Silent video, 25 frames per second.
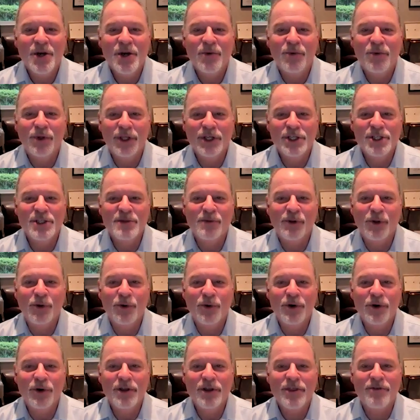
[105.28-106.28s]
We'll
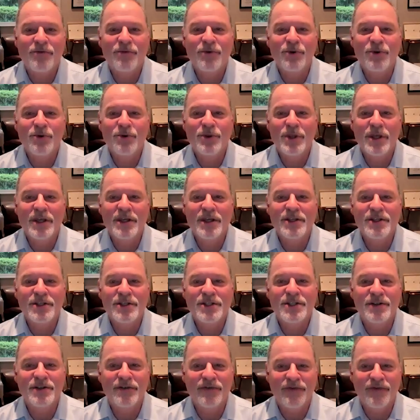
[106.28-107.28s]
explore through
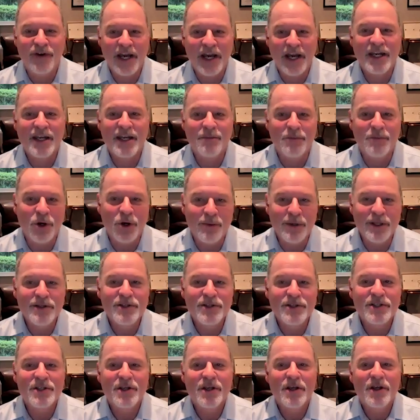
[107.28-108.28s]
these defining
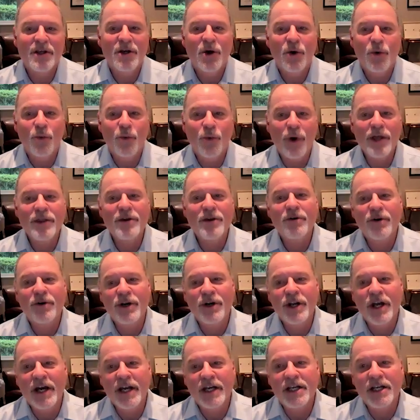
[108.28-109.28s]
moments whether
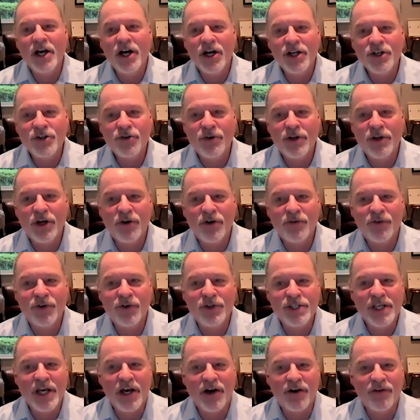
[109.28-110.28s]
or not country over
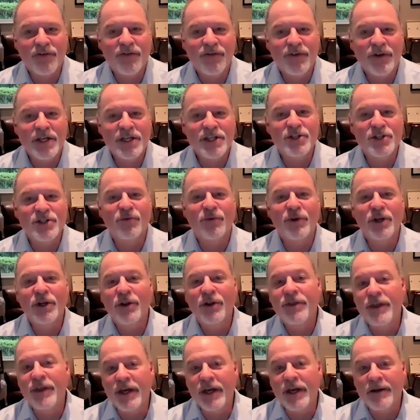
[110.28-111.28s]
self is a
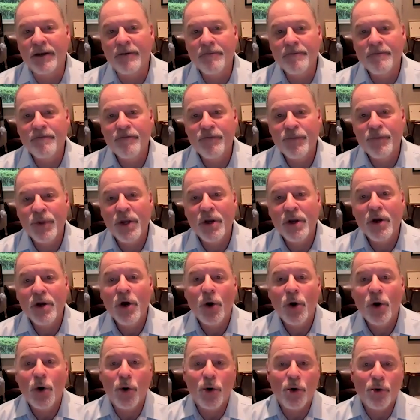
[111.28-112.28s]
real thing,
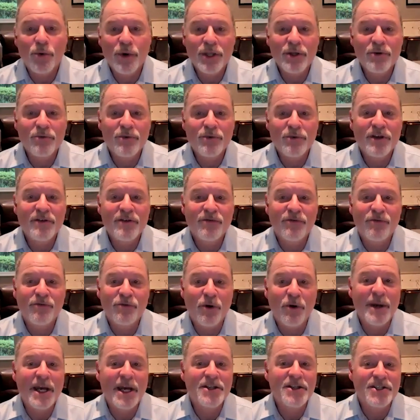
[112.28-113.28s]
or whether we've
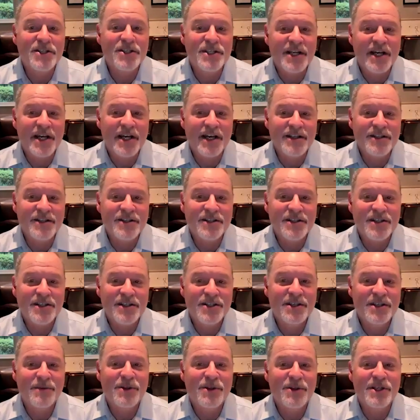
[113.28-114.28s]
romanticized
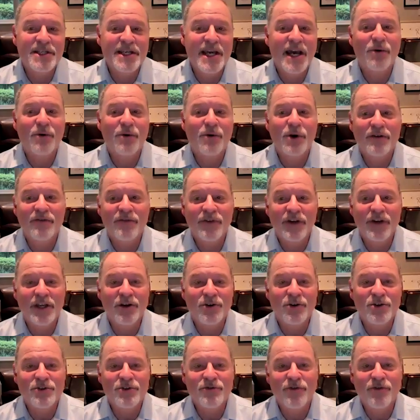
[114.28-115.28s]
some of the towering
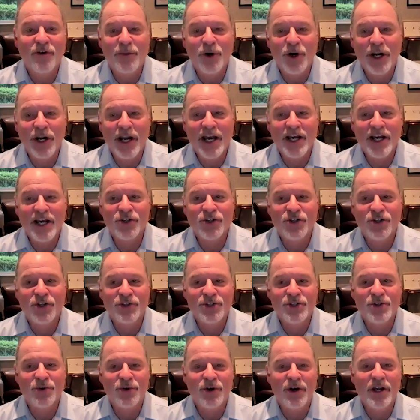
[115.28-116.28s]
figures from our
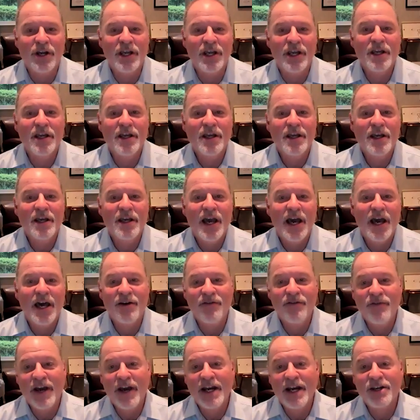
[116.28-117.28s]
national story,
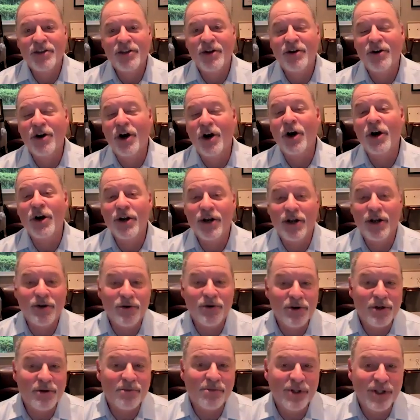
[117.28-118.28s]
and in fact, there are
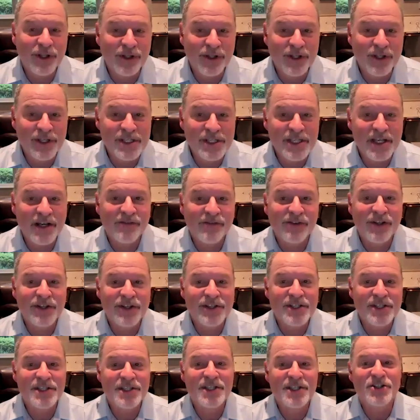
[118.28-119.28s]
no completely
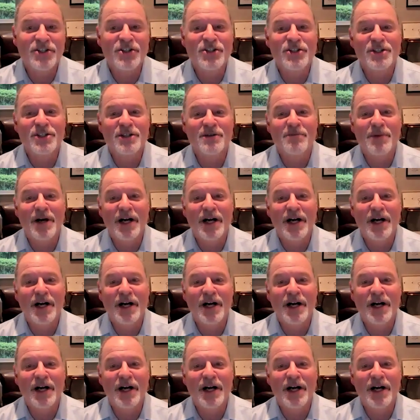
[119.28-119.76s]
selfless decisions in